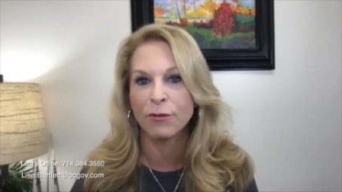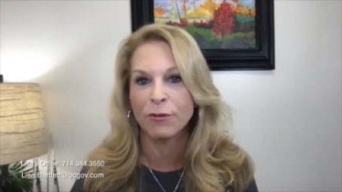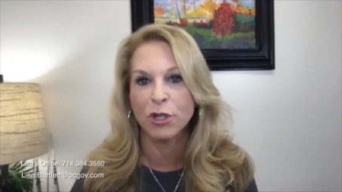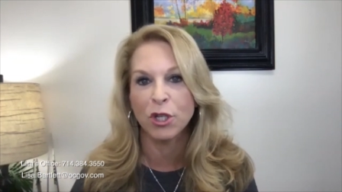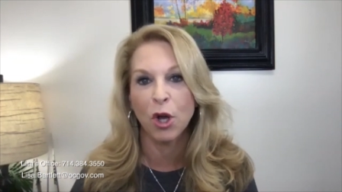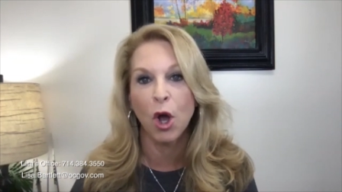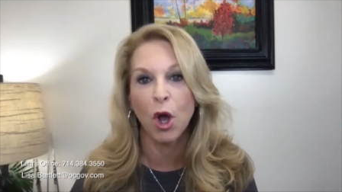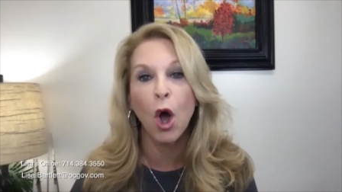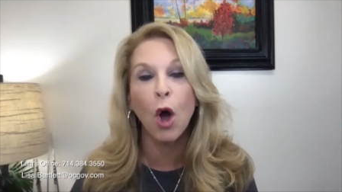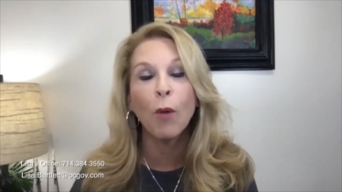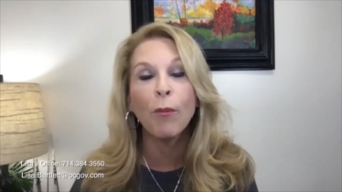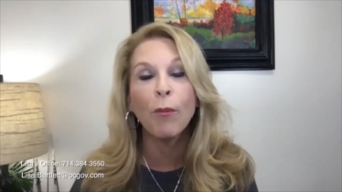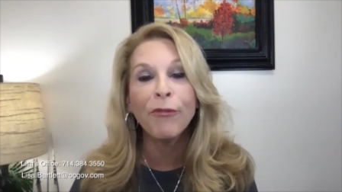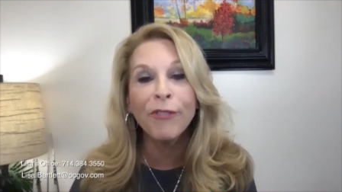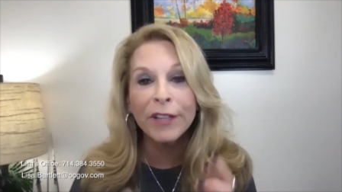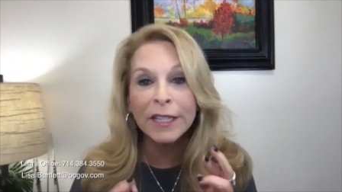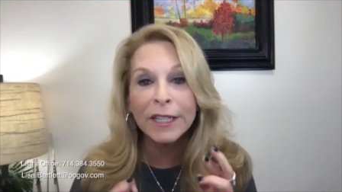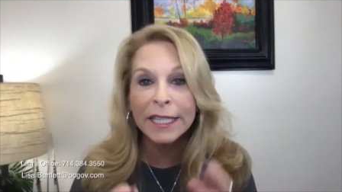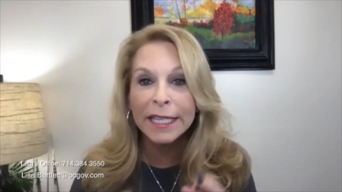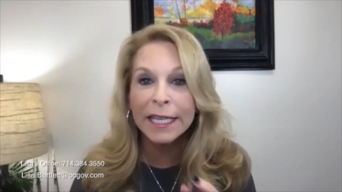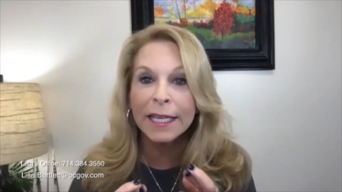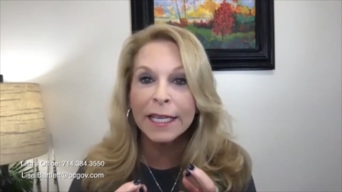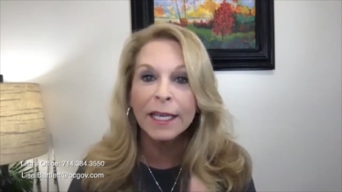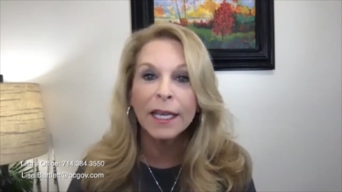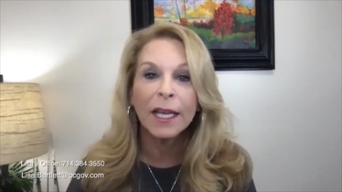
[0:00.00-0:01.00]
So
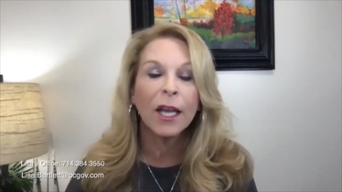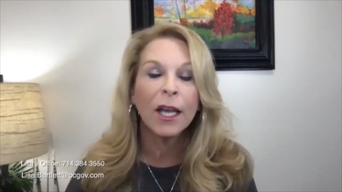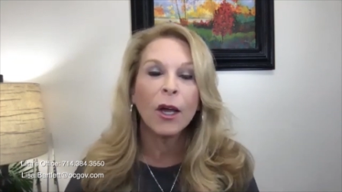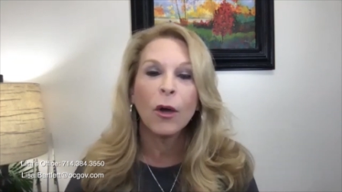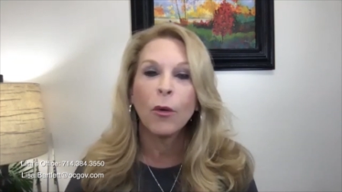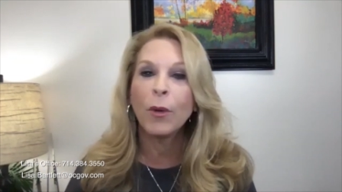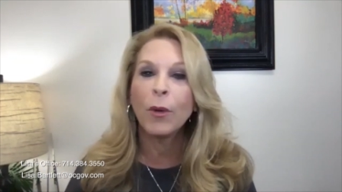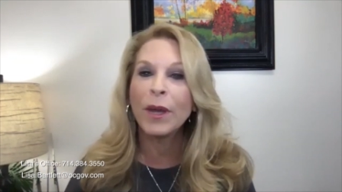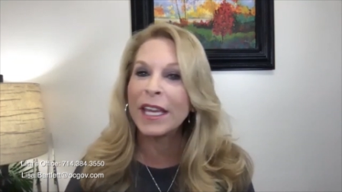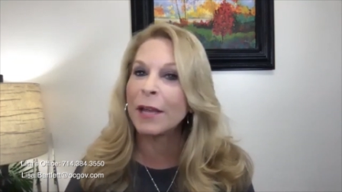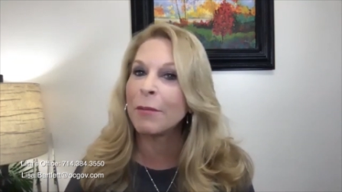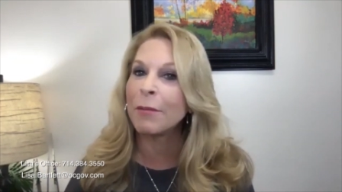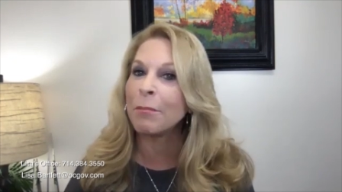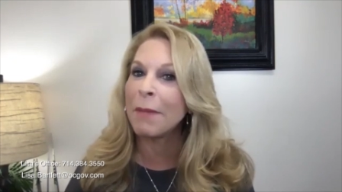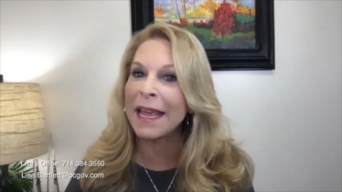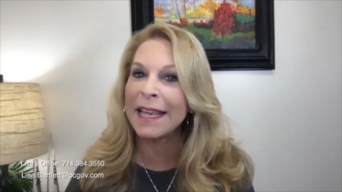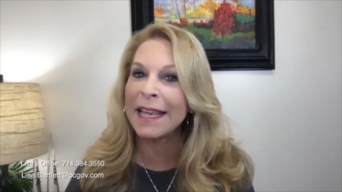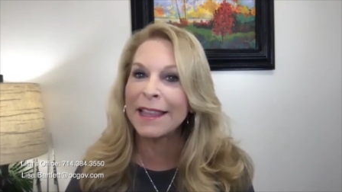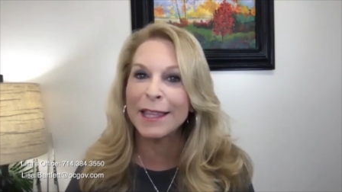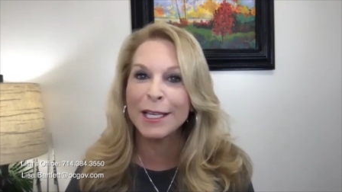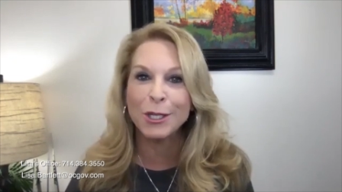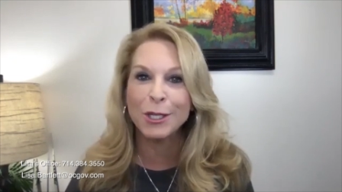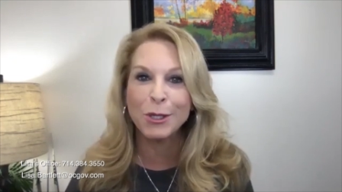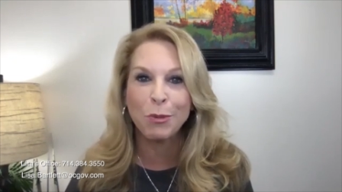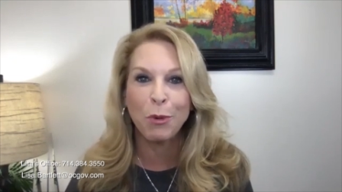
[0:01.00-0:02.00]
hopefully we can
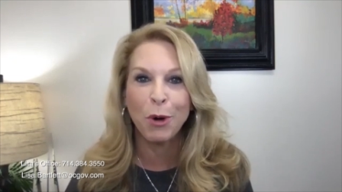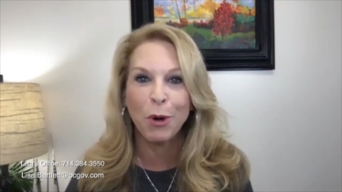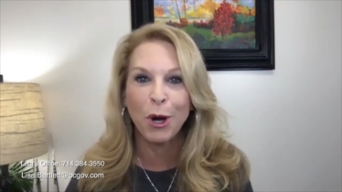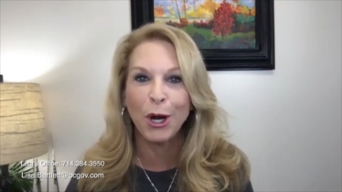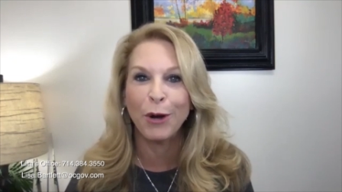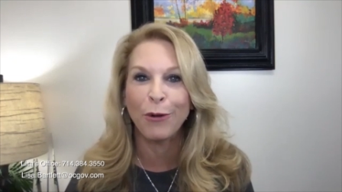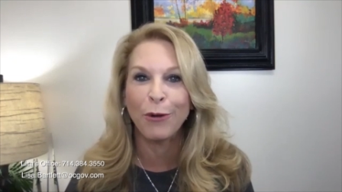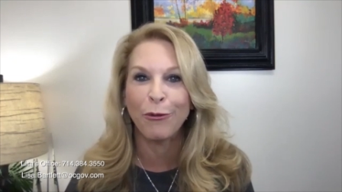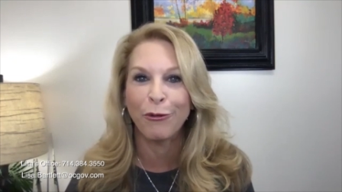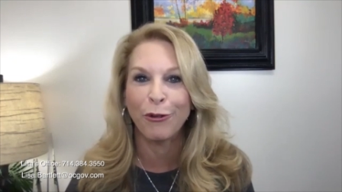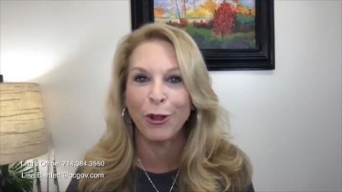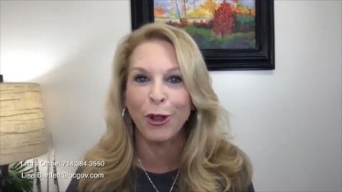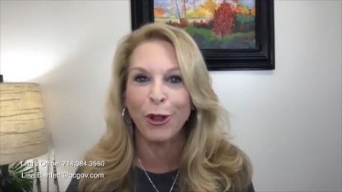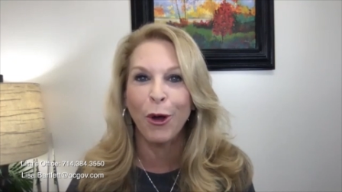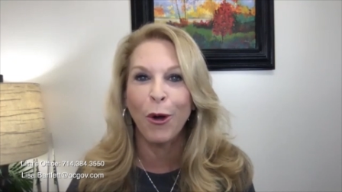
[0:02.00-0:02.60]
make this work for the